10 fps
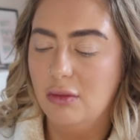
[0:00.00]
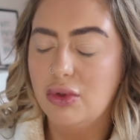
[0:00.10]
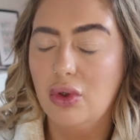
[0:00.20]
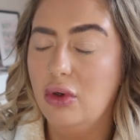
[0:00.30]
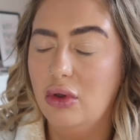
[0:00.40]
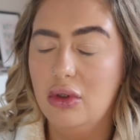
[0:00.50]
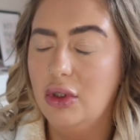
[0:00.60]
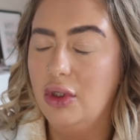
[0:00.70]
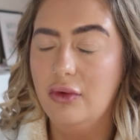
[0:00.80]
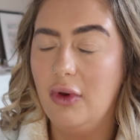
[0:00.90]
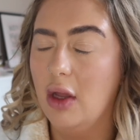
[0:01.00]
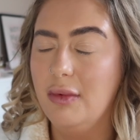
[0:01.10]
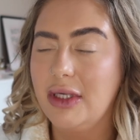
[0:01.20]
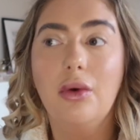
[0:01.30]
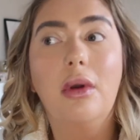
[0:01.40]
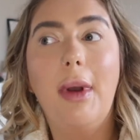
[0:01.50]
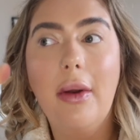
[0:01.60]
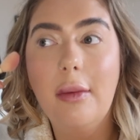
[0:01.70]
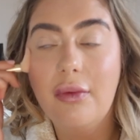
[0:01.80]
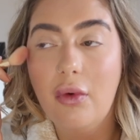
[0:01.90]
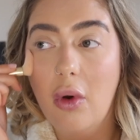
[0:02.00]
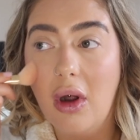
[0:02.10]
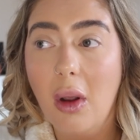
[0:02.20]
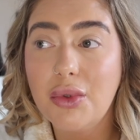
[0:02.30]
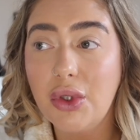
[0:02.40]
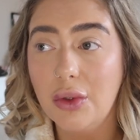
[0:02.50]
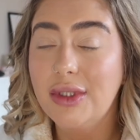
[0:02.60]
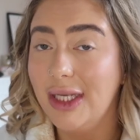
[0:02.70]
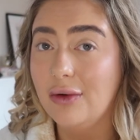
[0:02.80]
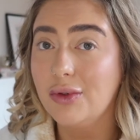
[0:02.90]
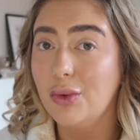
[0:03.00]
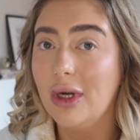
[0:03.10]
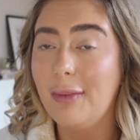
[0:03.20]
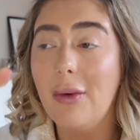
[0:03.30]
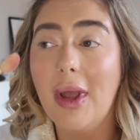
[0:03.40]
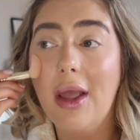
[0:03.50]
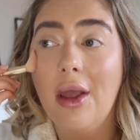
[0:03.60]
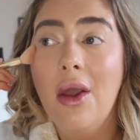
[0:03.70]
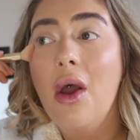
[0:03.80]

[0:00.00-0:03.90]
I'm sure you've heard me talk about it before, and I'm so sick of talking about it.